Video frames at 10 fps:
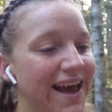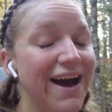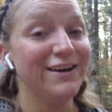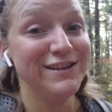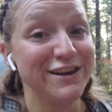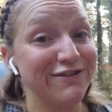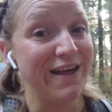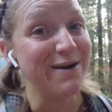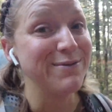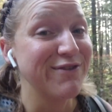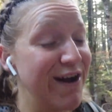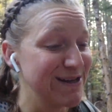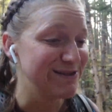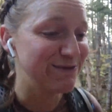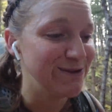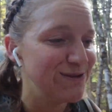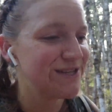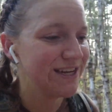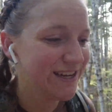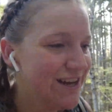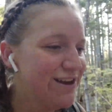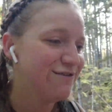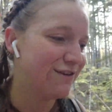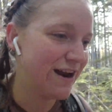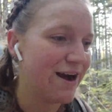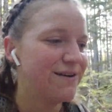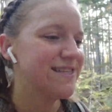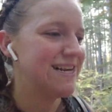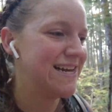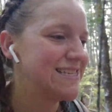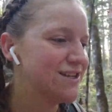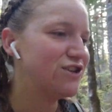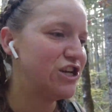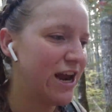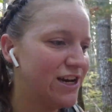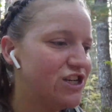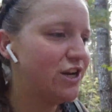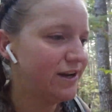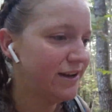I'll take flat with the rocks and roots for now. It's a nice little change.